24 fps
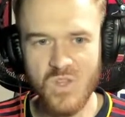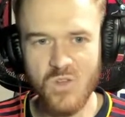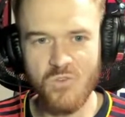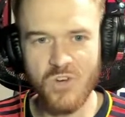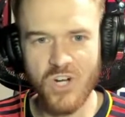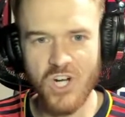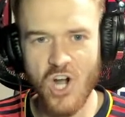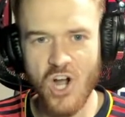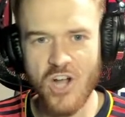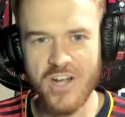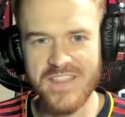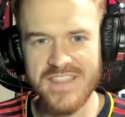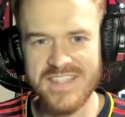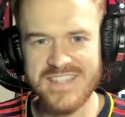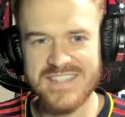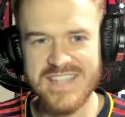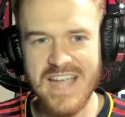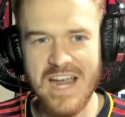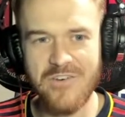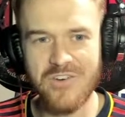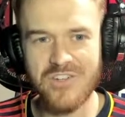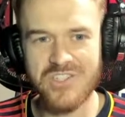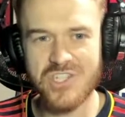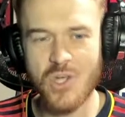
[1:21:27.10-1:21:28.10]
regarding the
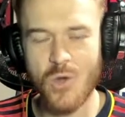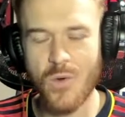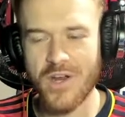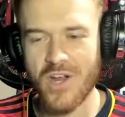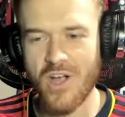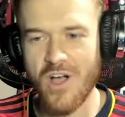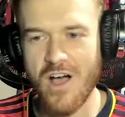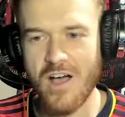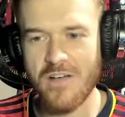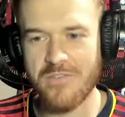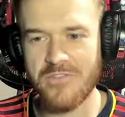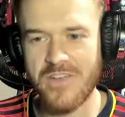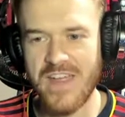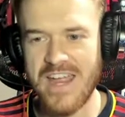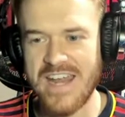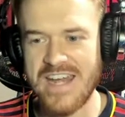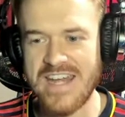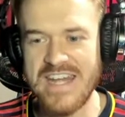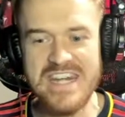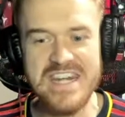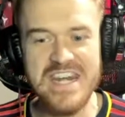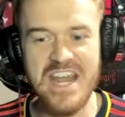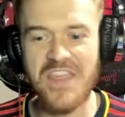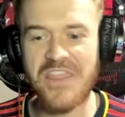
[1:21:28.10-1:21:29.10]
sirens going off
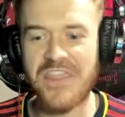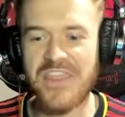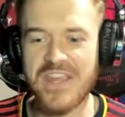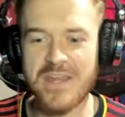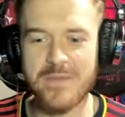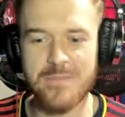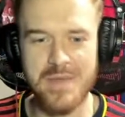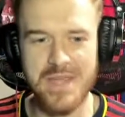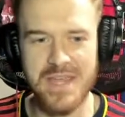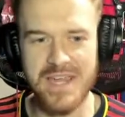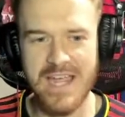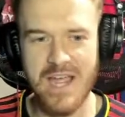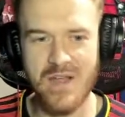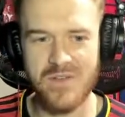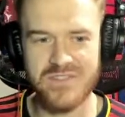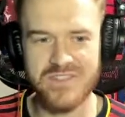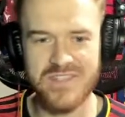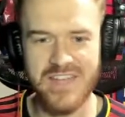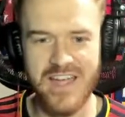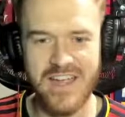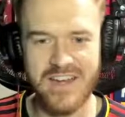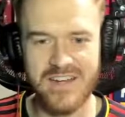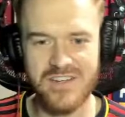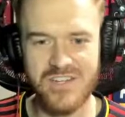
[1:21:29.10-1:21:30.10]
and nothing being
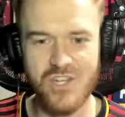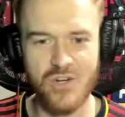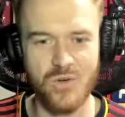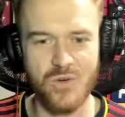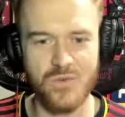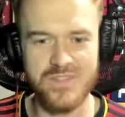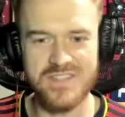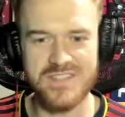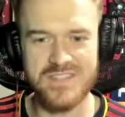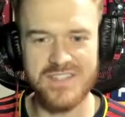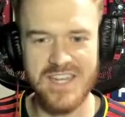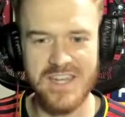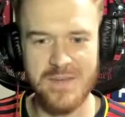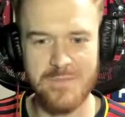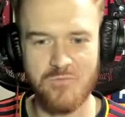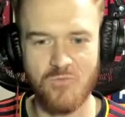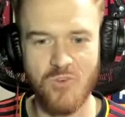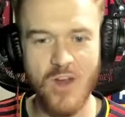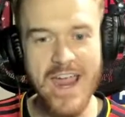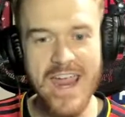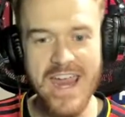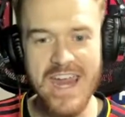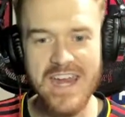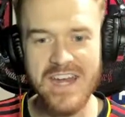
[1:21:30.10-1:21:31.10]
outside. You don't see
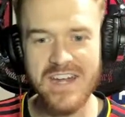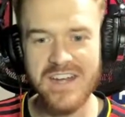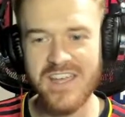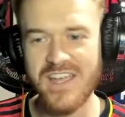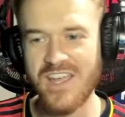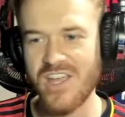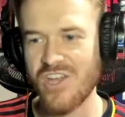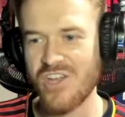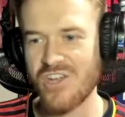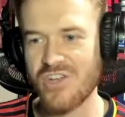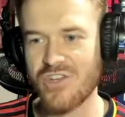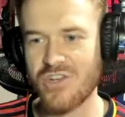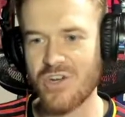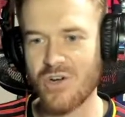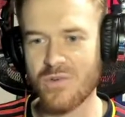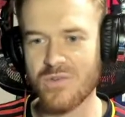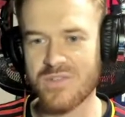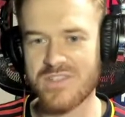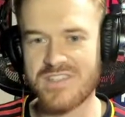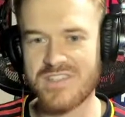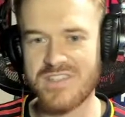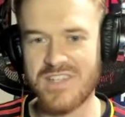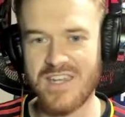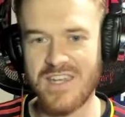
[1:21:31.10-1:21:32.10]
rain, you
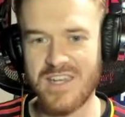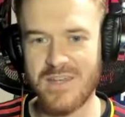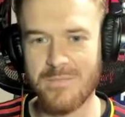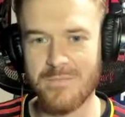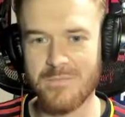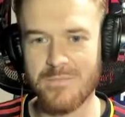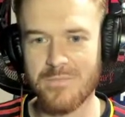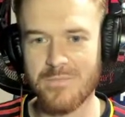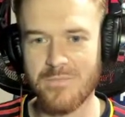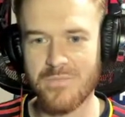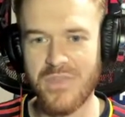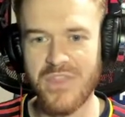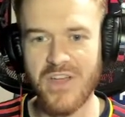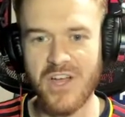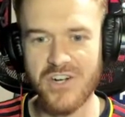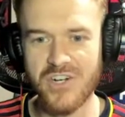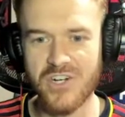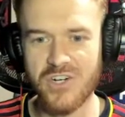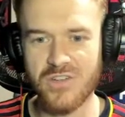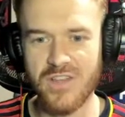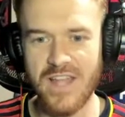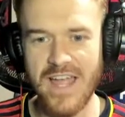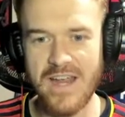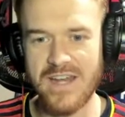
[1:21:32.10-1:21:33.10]
don't see
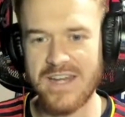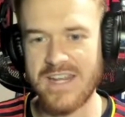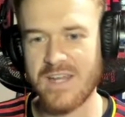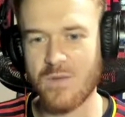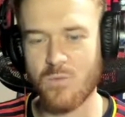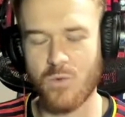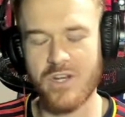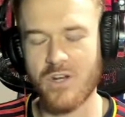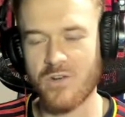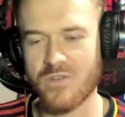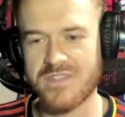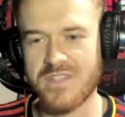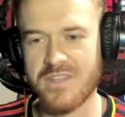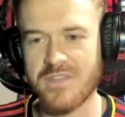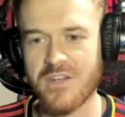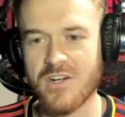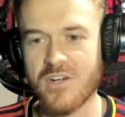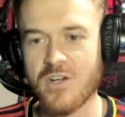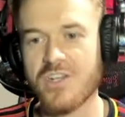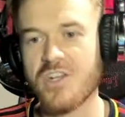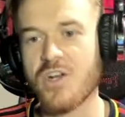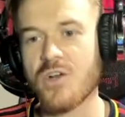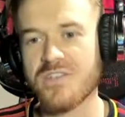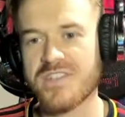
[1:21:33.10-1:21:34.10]
thunder, lightning. Well, you don't see
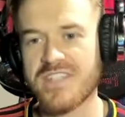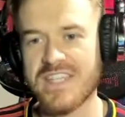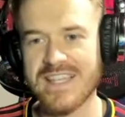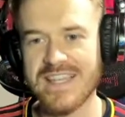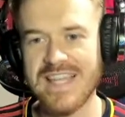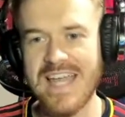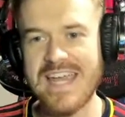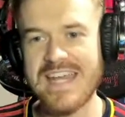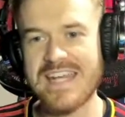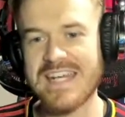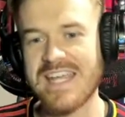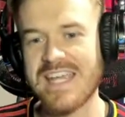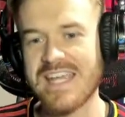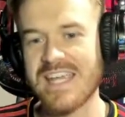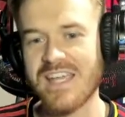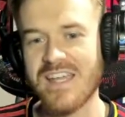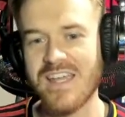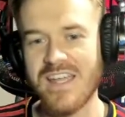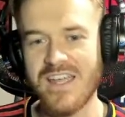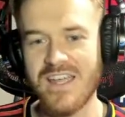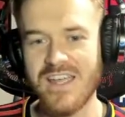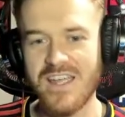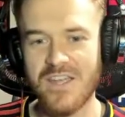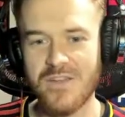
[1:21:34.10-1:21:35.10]
thunder, you don't see
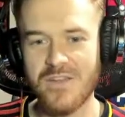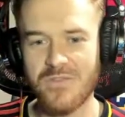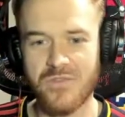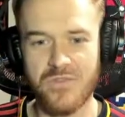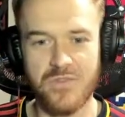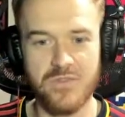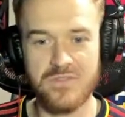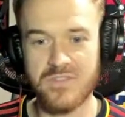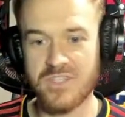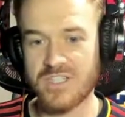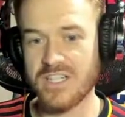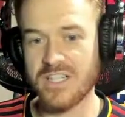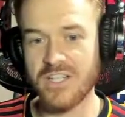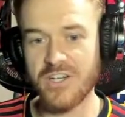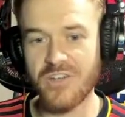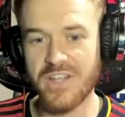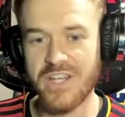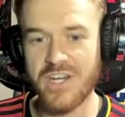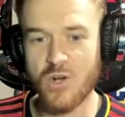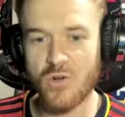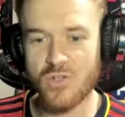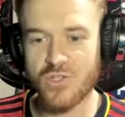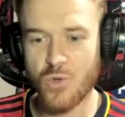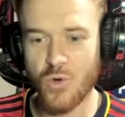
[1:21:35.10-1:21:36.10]
lightning.
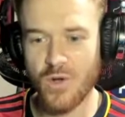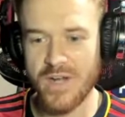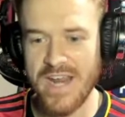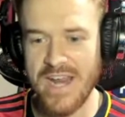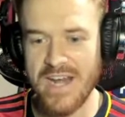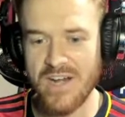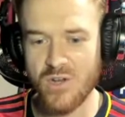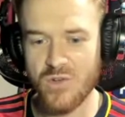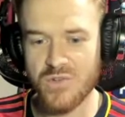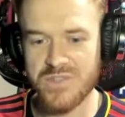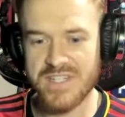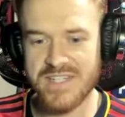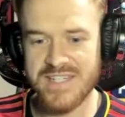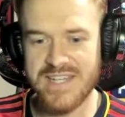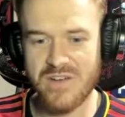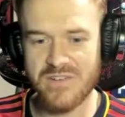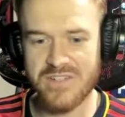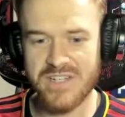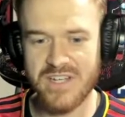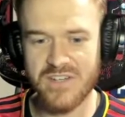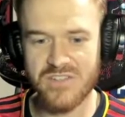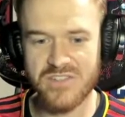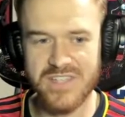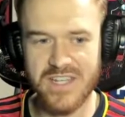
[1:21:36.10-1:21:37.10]
Clearly, no tornadoes in
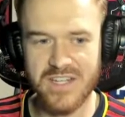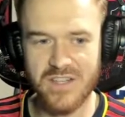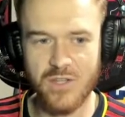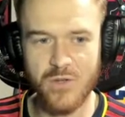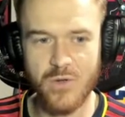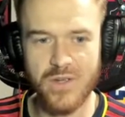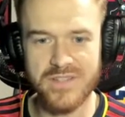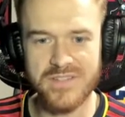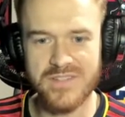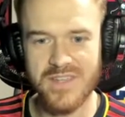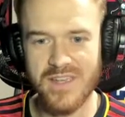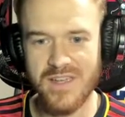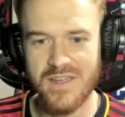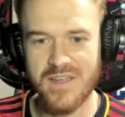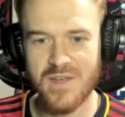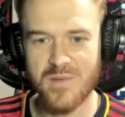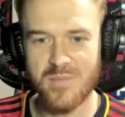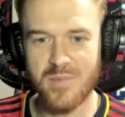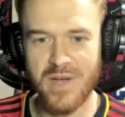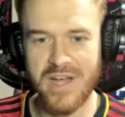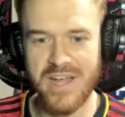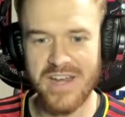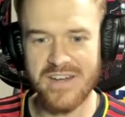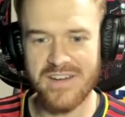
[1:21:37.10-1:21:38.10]
downtown St. Louis,
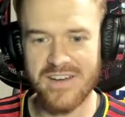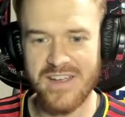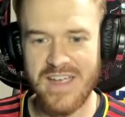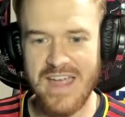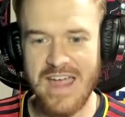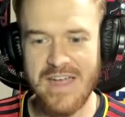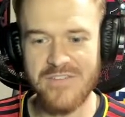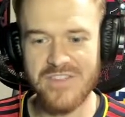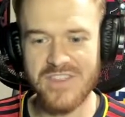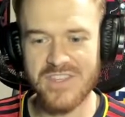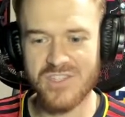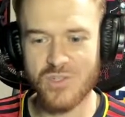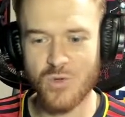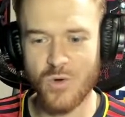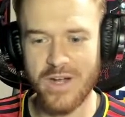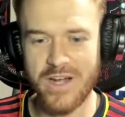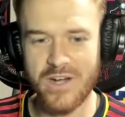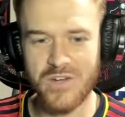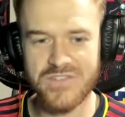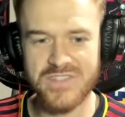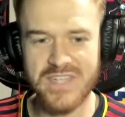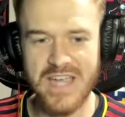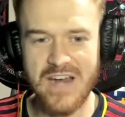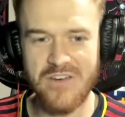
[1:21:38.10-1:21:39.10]
but having the
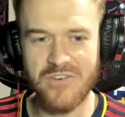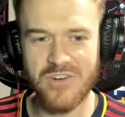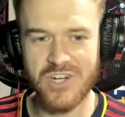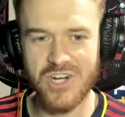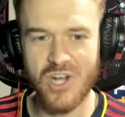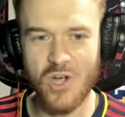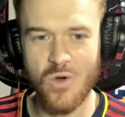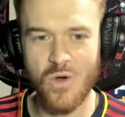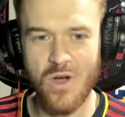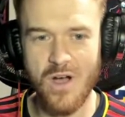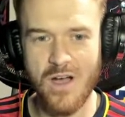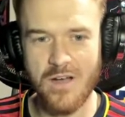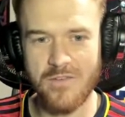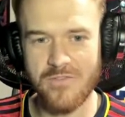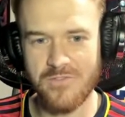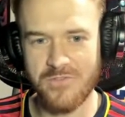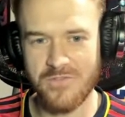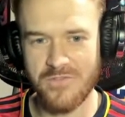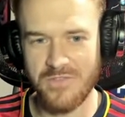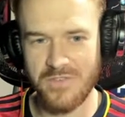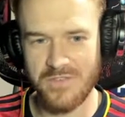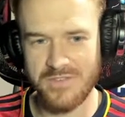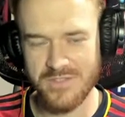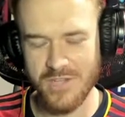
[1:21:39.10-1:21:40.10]
tornado siren go off,
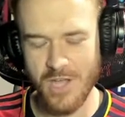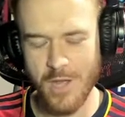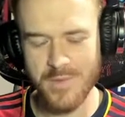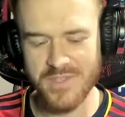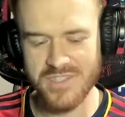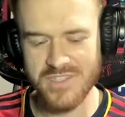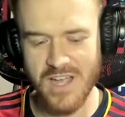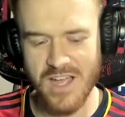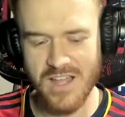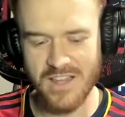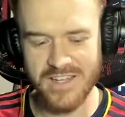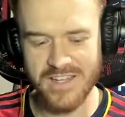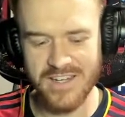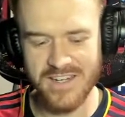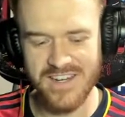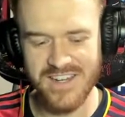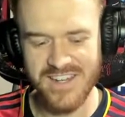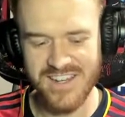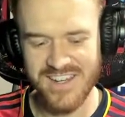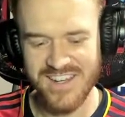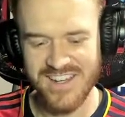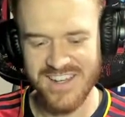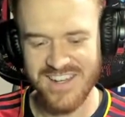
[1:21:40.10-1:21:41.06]
Thomas Totland